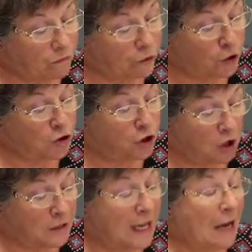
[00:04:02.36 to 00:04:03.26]
for a
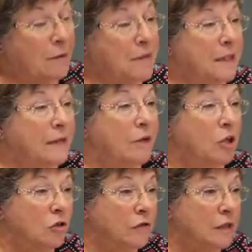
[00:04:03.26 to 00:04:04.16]
short time until he
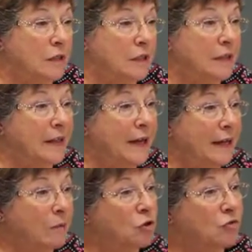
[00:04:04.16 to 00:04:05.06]
recovered, and then
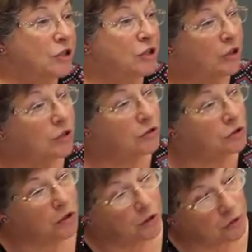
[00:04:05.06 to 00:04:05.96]
he was returned
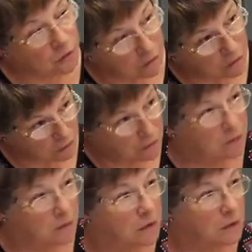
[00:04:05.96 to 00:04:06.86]
to
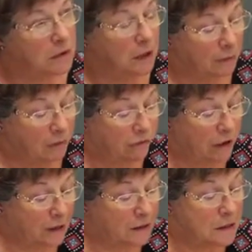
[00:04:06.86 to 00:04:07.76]

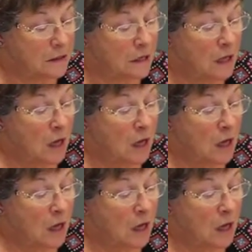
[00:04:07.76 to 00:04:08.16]
France.